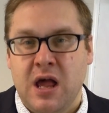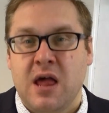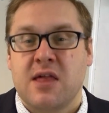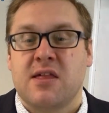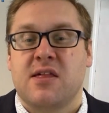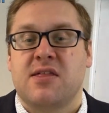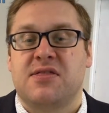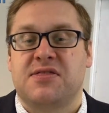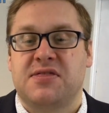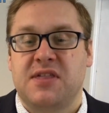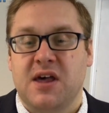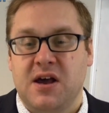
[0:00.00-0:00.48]
The
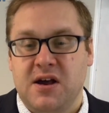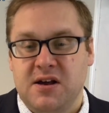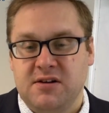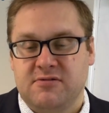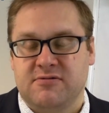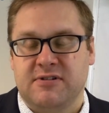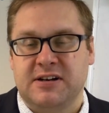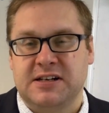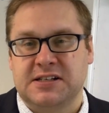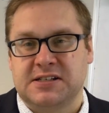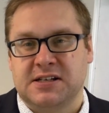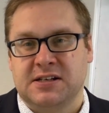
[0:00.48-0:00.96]
third
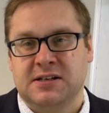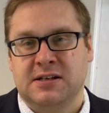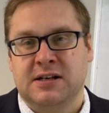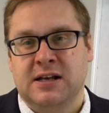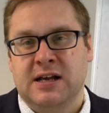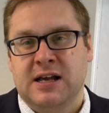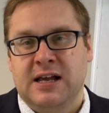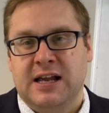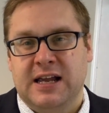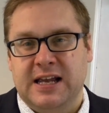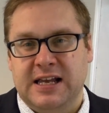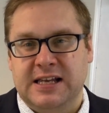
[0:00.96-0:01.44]
reason
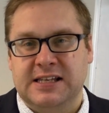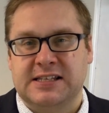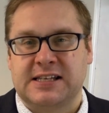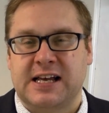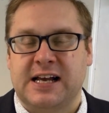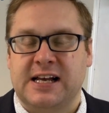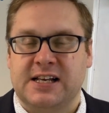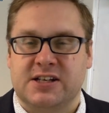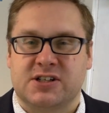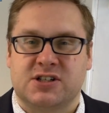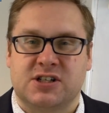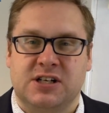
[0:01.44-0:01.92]
is
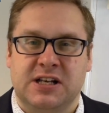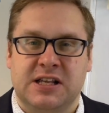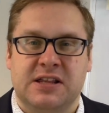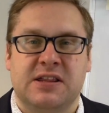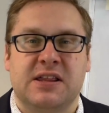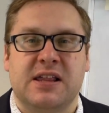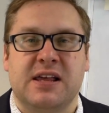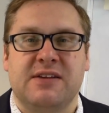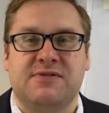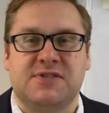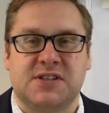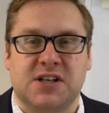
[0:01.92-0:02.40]
actually that
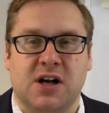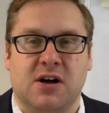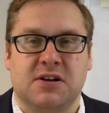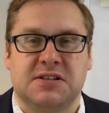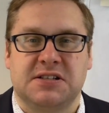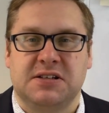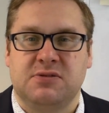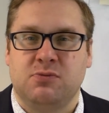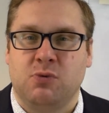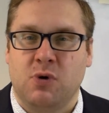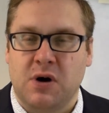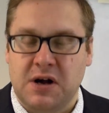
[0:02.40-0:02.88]
they've
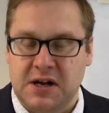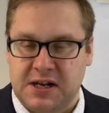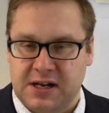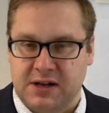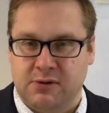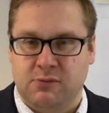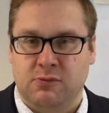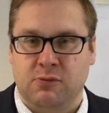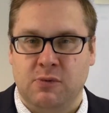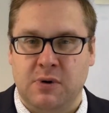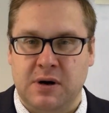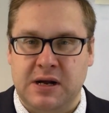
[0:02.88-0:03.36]
started
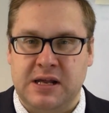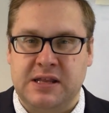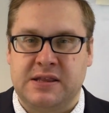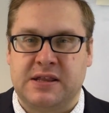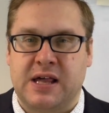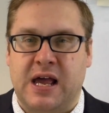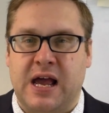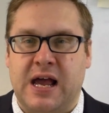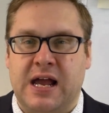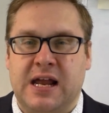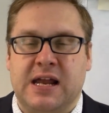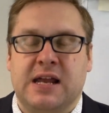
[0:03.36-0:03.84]
working with
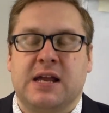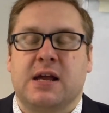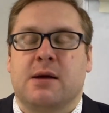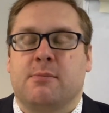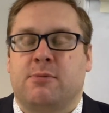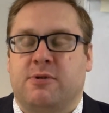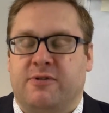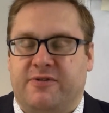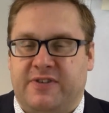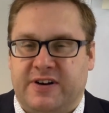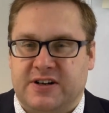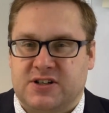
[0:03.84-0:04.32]
a
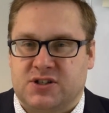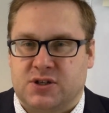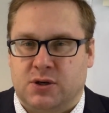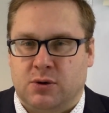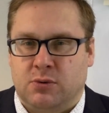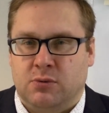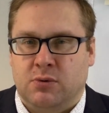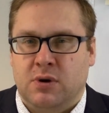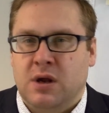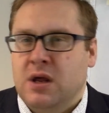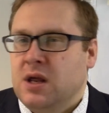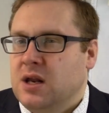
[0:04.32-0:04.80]
professional,
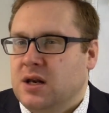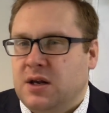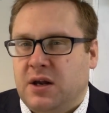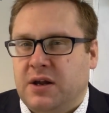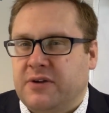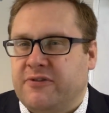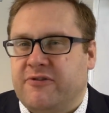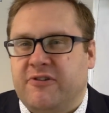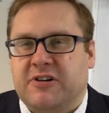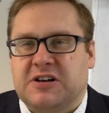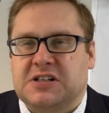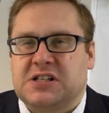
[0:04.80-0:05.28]
like
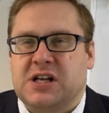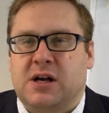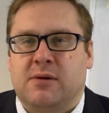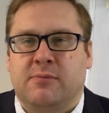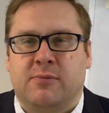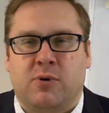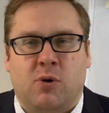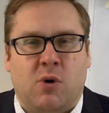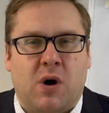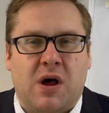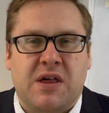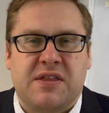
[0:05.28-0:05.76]
for
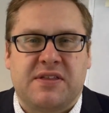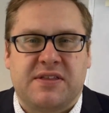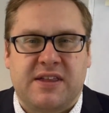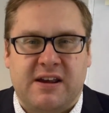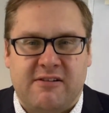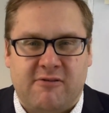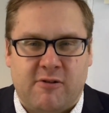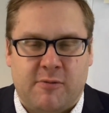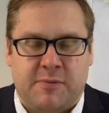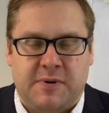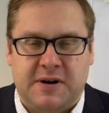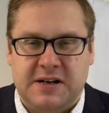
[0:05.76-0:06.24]
example, a
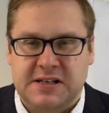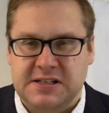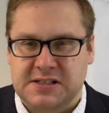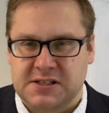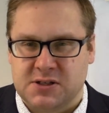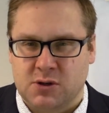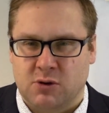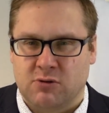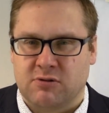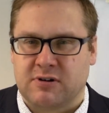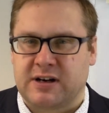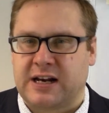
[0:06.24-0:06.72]
therapist
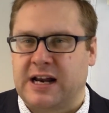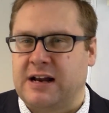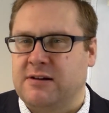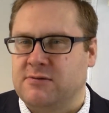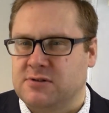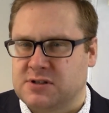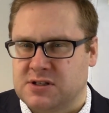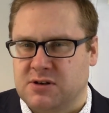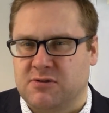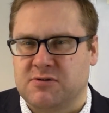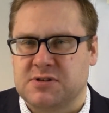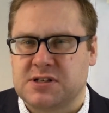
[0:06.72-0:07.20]
or a
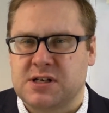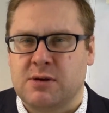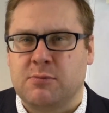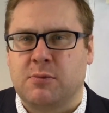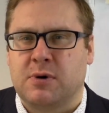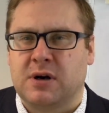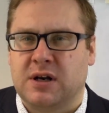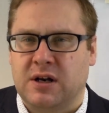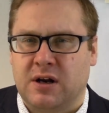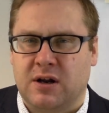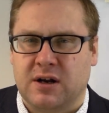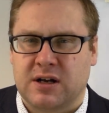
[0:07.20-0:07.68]
counsellor or
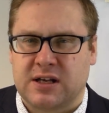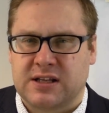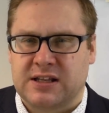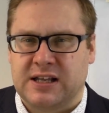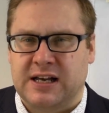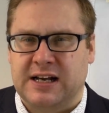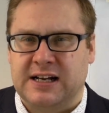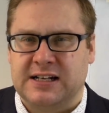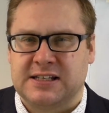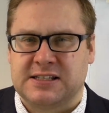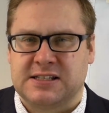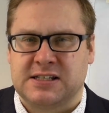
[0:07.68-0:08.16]
someone like
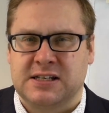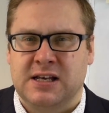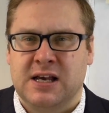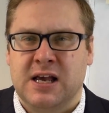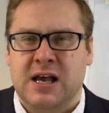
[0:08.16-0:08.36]
that.